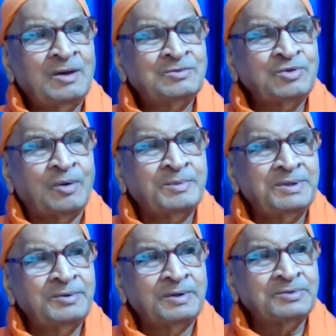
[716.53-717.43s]
Now,
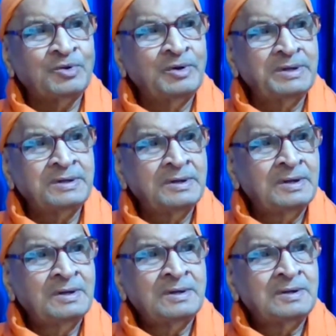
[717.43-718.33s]
Swamiji was
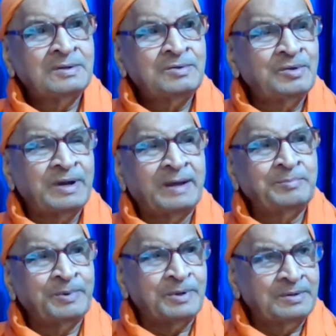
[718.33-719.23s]
going to
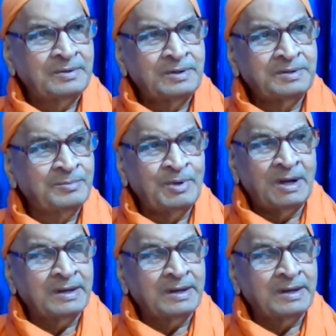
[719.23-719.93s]
Raipur in a